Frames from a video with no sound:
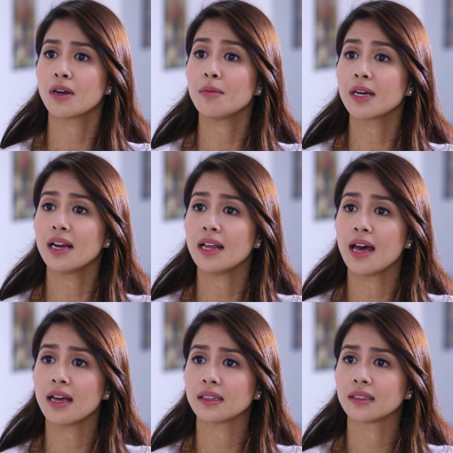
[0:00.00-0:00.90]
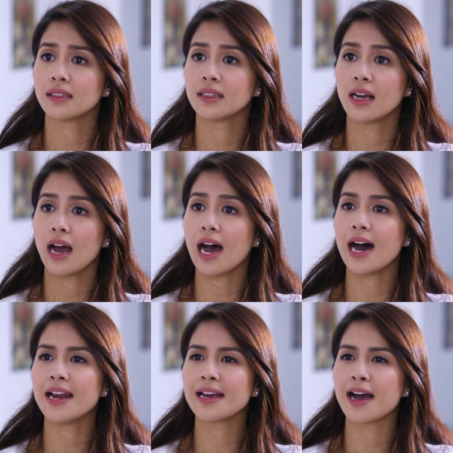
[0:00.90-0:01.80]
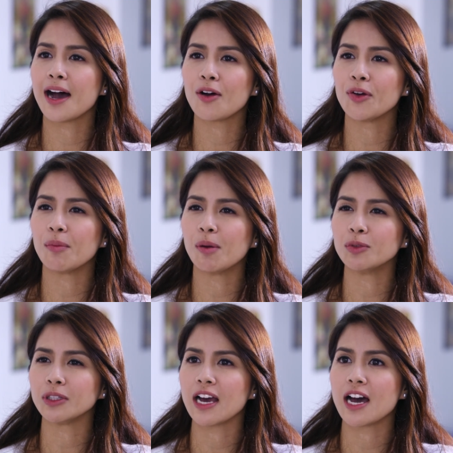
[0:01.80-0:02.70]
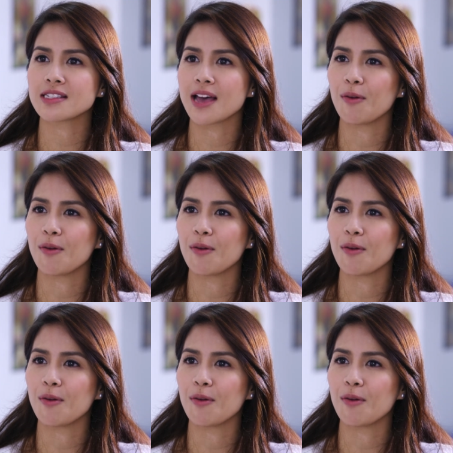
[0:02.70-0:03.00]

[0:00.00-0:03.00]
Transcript: Don't worry, Janine. I'm going to take good care of your